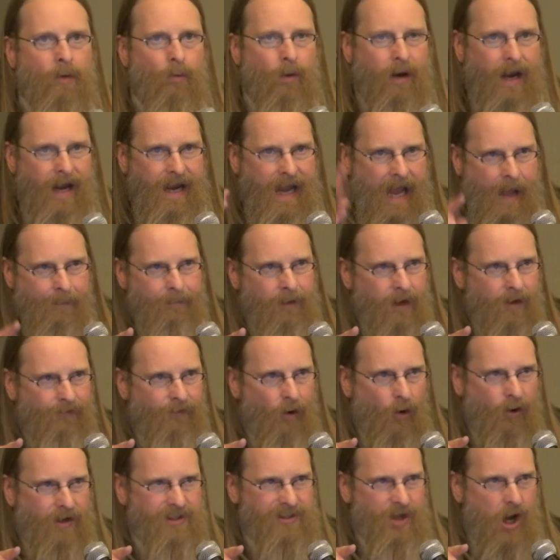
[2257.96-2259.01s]
What I am going to
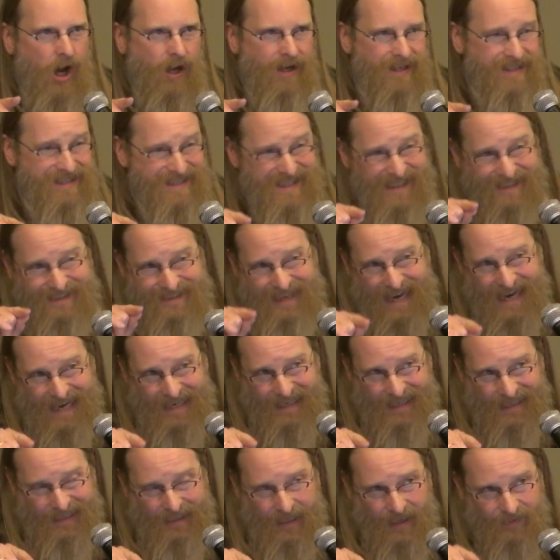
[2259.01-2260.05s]
focus on is the
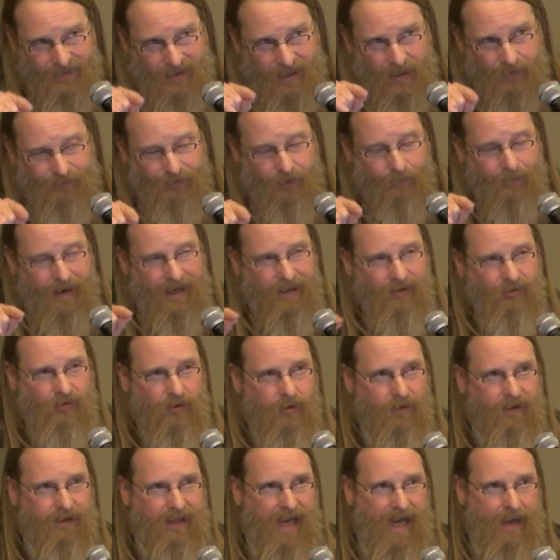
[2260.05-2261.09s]
data and the
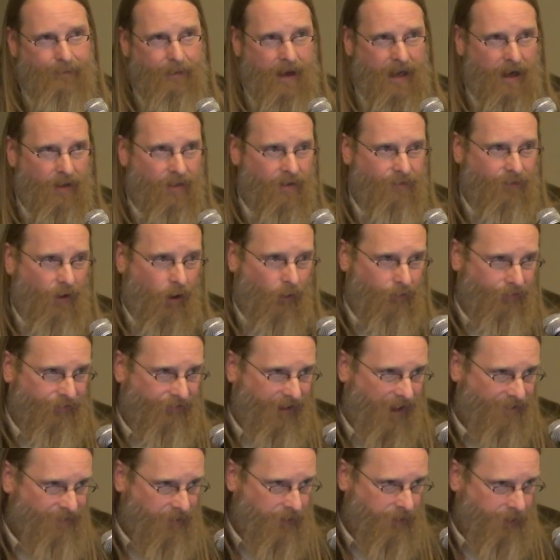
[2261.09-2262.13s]
information that came out of the Vault
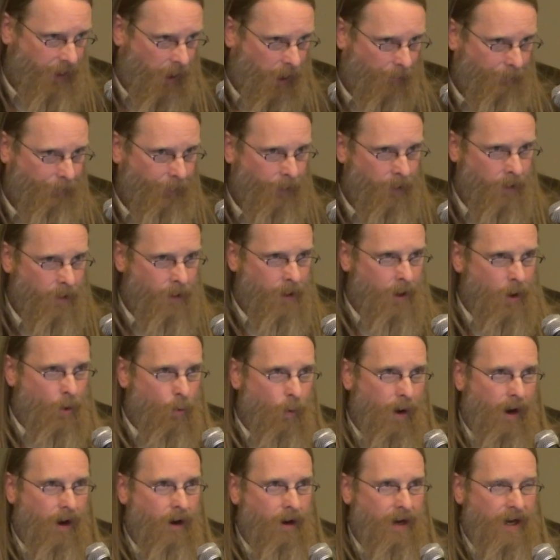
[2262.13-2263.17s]
7 dump,
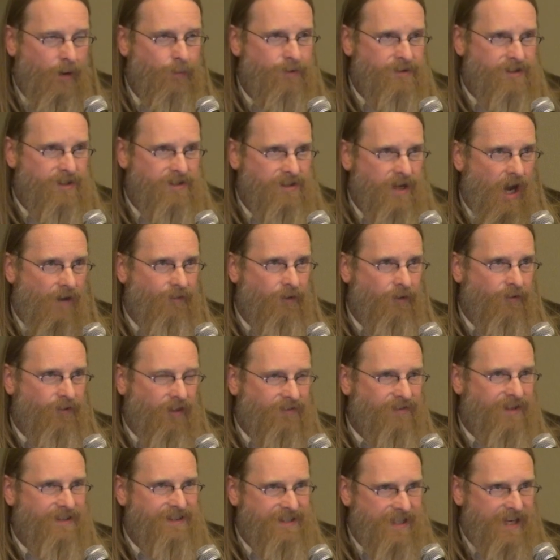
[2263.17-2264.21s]
where it was discovered
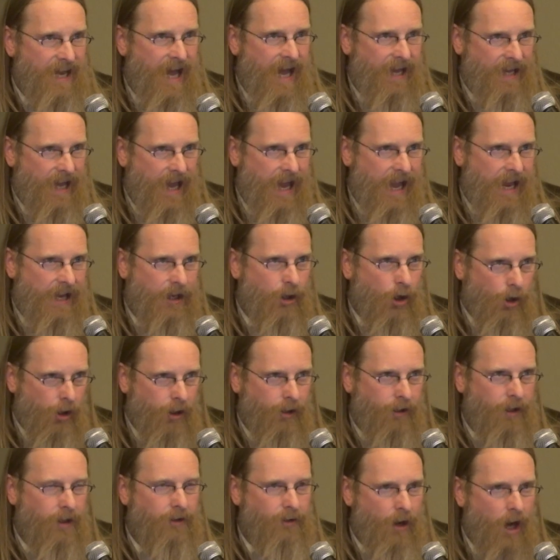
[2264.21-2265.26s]
that the CIA
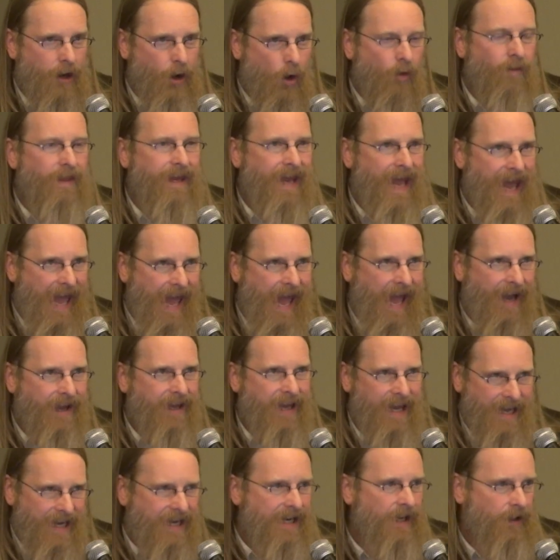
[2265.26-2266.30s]
could not only hack
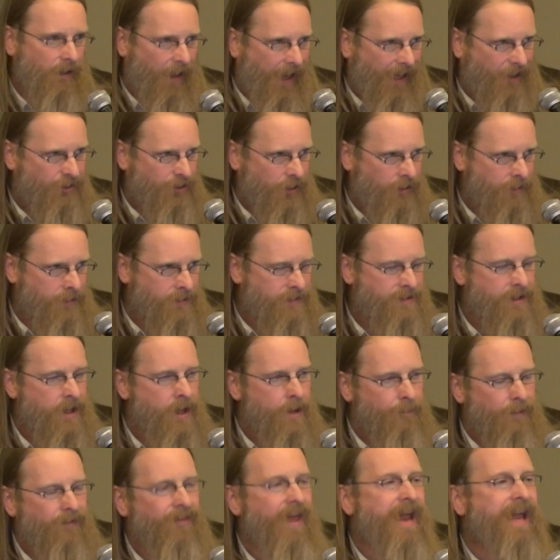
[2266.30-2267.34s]
any elections,
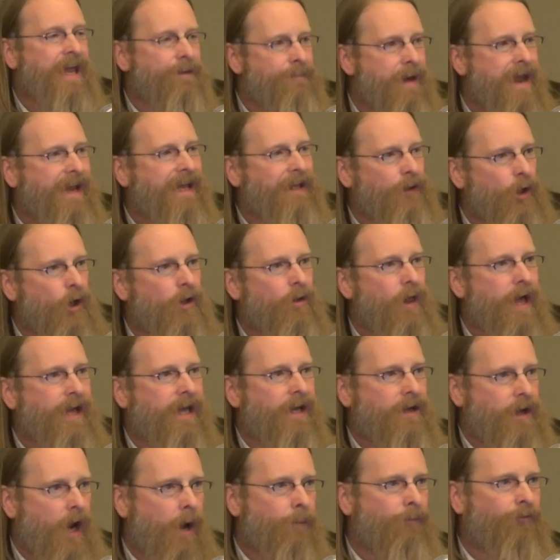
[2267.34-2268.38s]
but they can make it look like
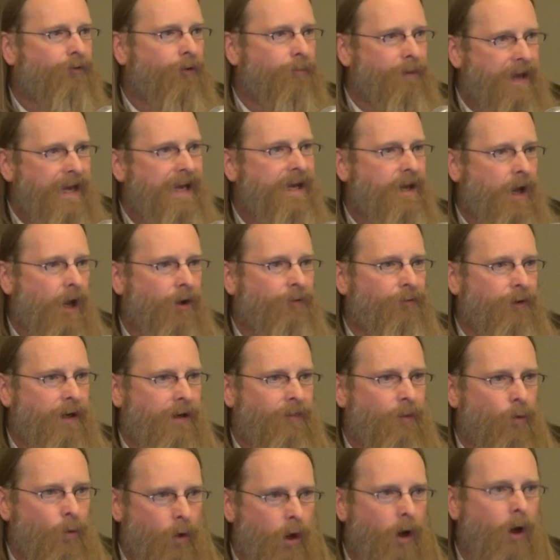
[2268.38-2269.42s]
it comes from any country
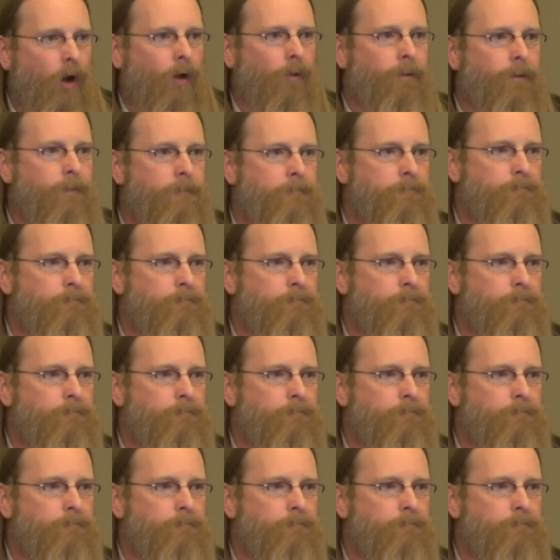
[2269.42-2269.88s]
in the world.